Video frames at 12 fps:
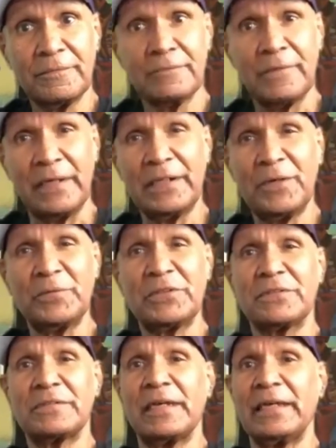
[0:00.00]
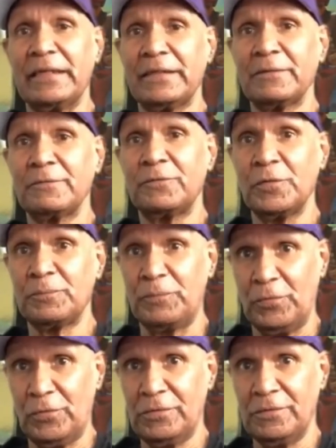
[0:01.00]
I know what you're saying,
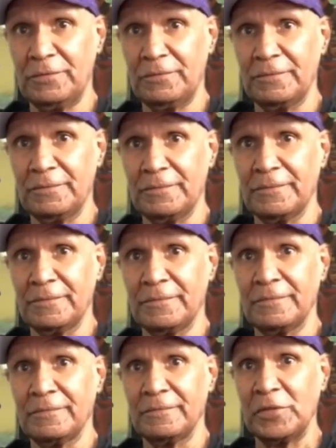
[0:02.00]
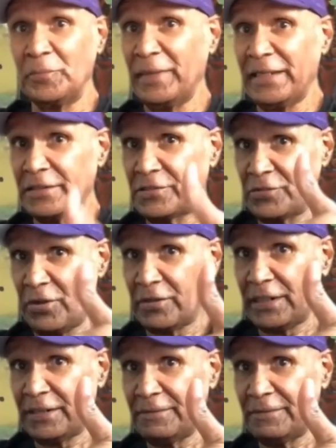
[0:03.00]
football. You mean soccer?